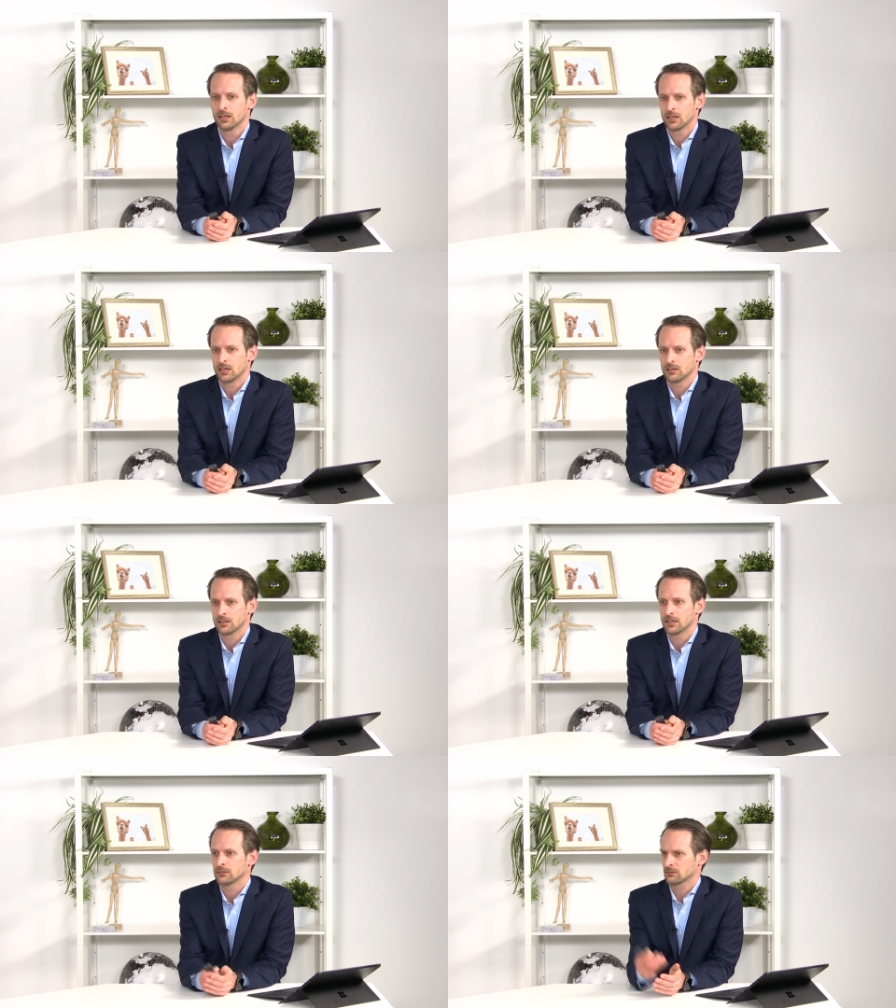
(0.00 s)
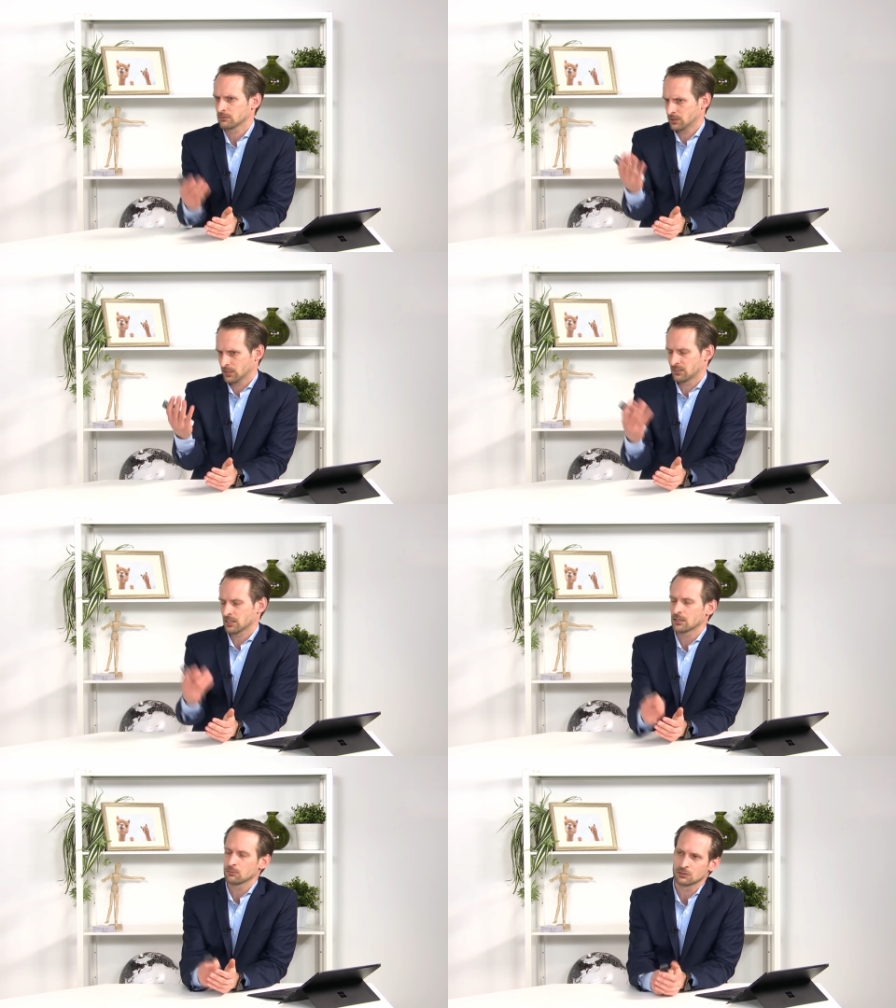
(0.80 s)
And
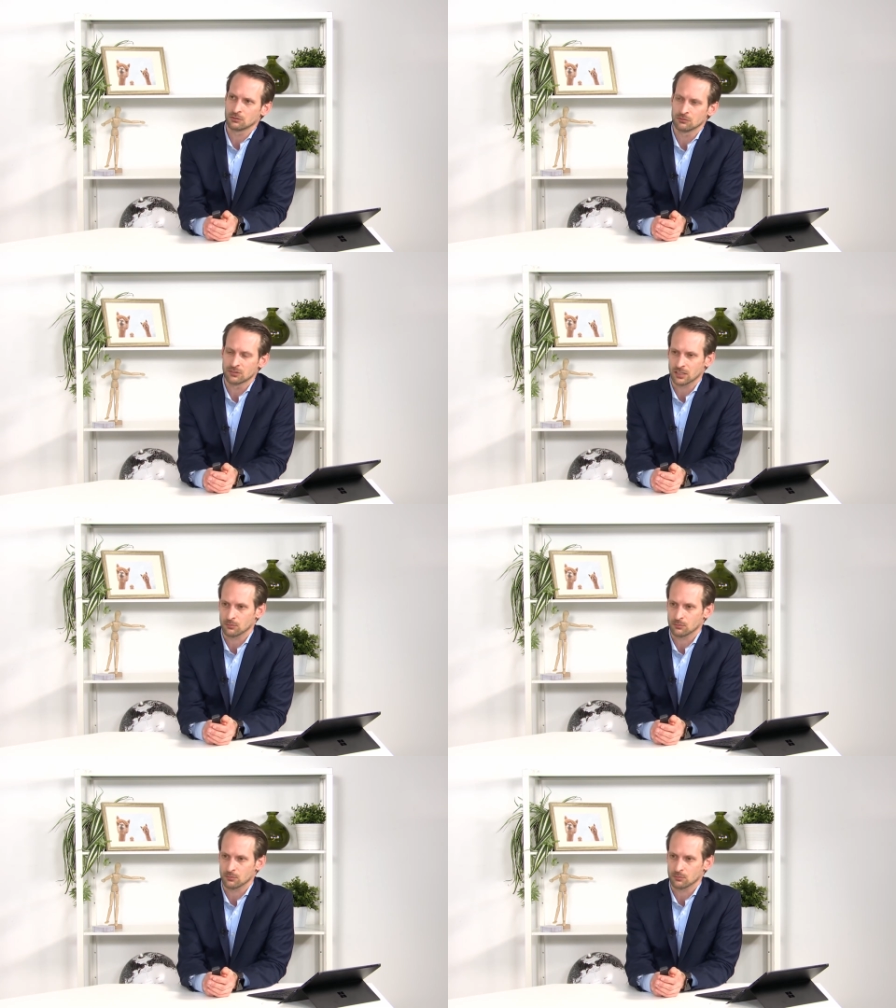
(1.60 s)
exactly what Jeroen said,